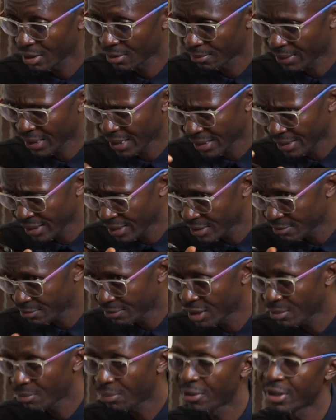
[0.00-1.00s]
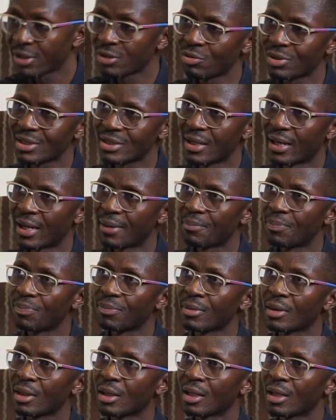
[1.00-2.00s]
But I think his main point was that
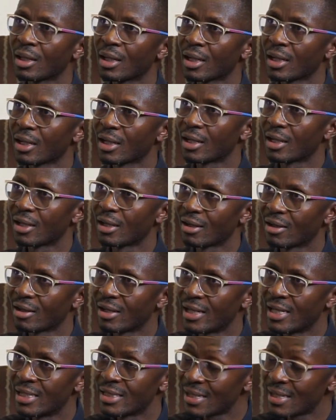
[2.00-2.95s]
in